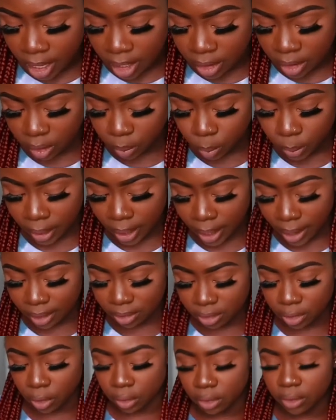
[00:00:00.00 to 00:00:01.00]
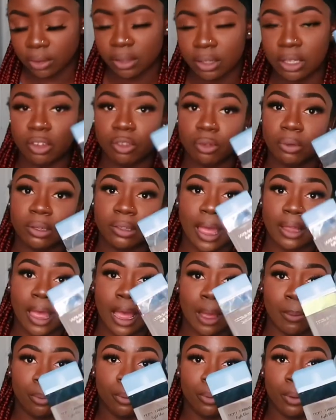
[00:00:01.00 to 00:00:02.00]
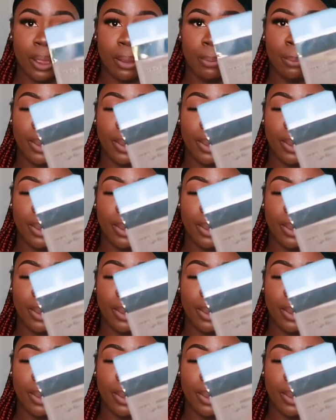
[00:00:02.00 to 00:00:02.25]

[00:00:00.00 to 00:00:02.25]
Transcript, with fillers: this one has notes of citrus apple and